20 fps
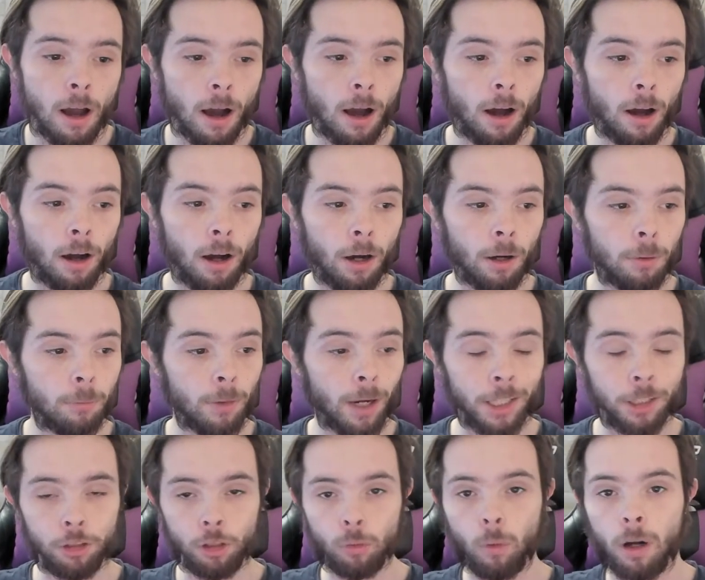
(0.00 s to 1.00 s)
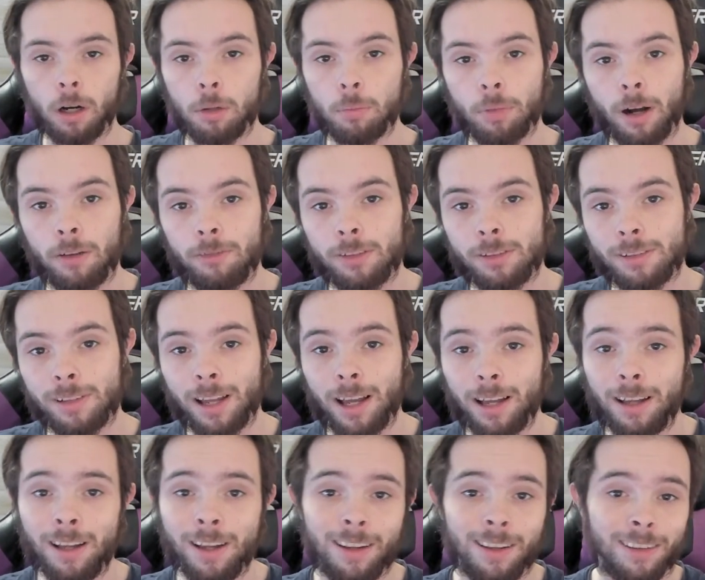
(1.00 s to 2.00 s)
Uh, I do want to preface
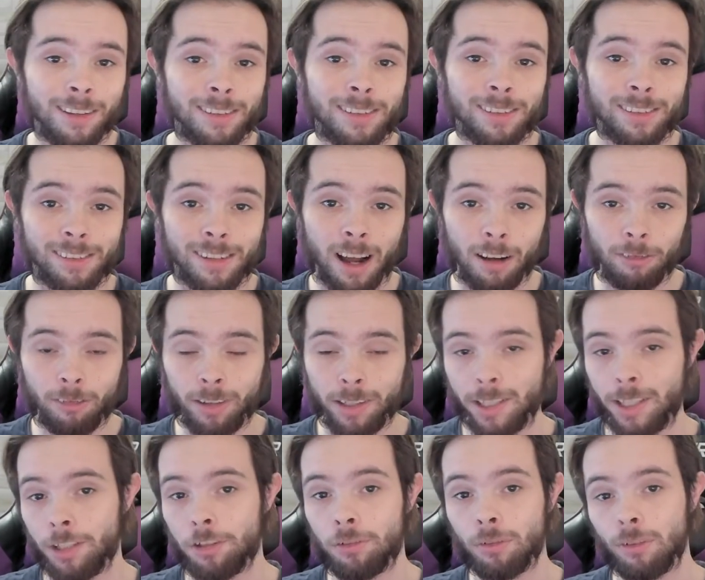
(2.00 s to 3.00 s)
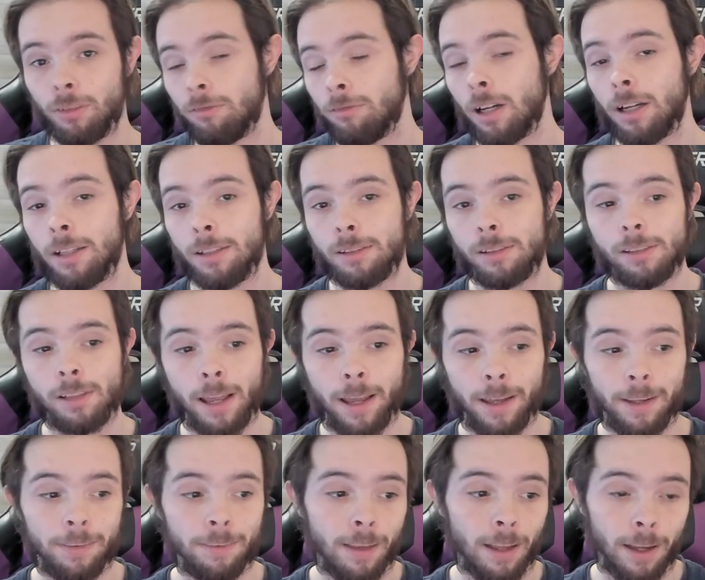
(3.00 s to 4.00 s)
that this is not financial advice
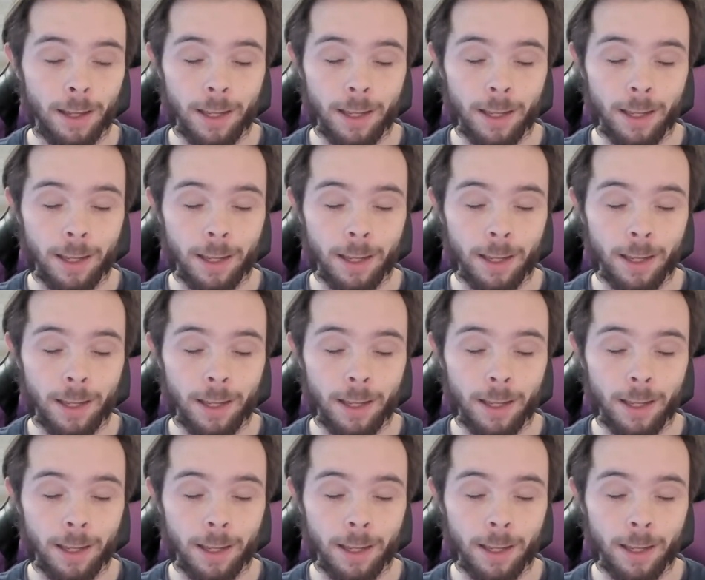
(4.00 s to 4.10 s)
and that